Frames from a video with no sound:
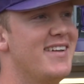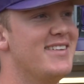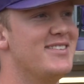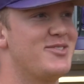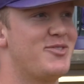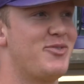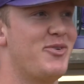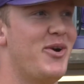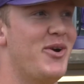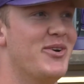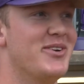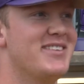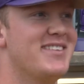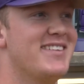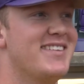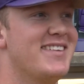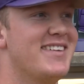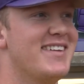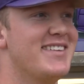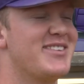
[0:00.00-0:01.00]
It's gross.
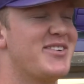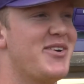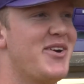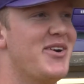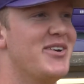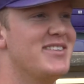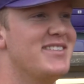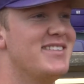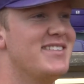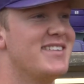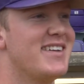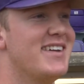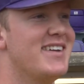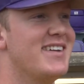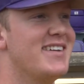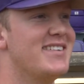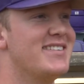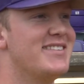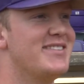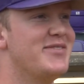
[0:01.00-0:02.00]
It's gross. He's
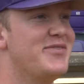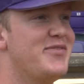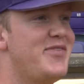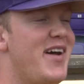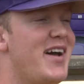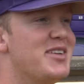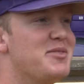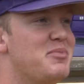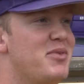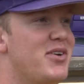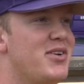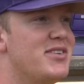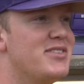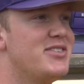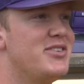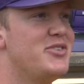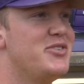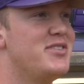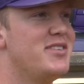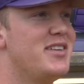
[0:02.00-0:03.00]
a fastball,
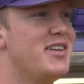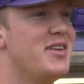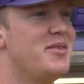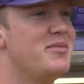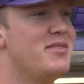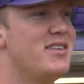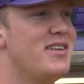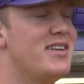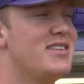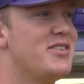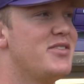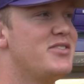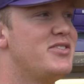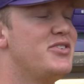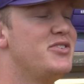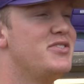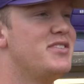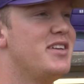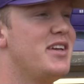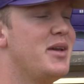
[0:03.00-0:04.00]
two-seam. He's a
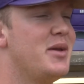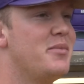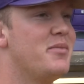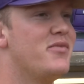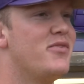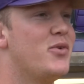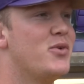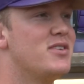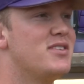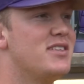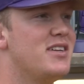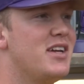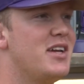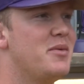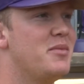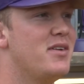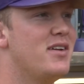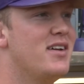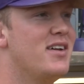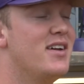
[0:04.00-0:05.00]
two-seam,
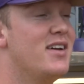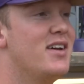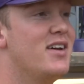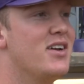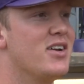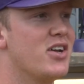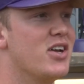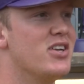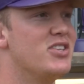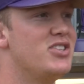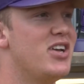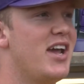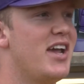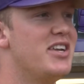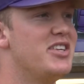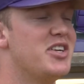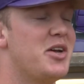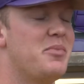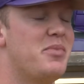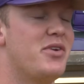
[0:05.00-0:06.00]
four-seam, good
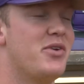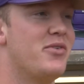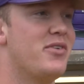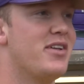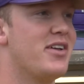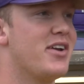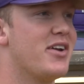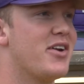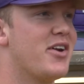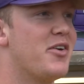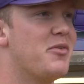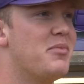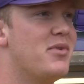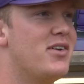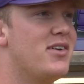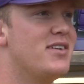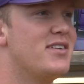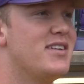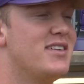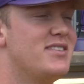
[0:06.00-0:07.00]
changeup, and a really good
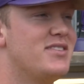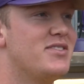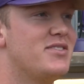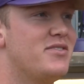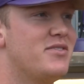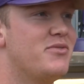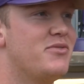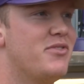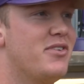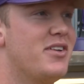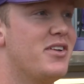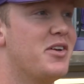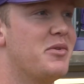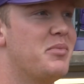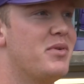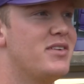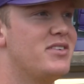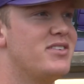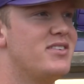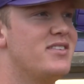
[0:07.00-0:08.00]
curveball. He's a really
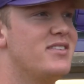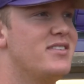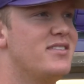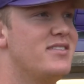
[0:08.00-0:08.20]
good pitcher.